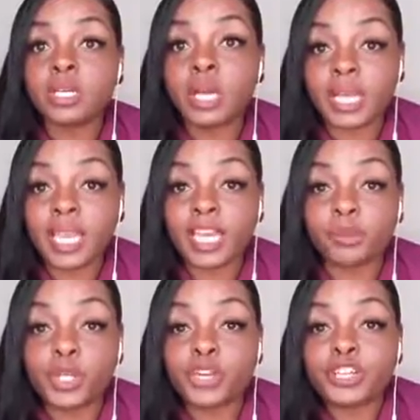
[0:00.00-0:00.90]
again,
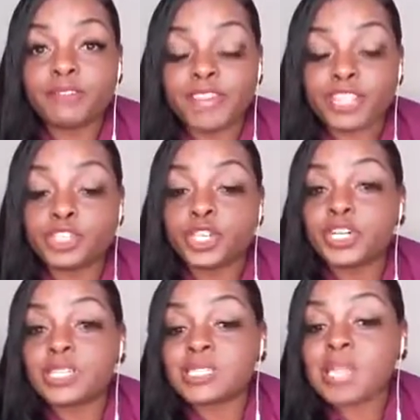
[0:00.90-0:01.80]
when you're an investor and you're
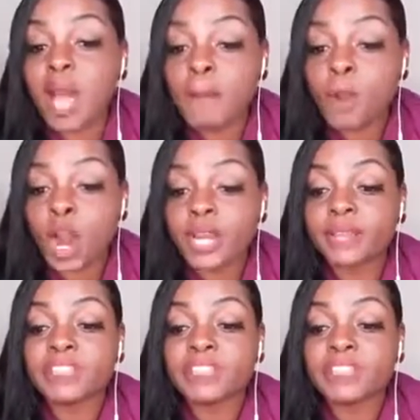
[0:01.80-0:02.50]
in the stock market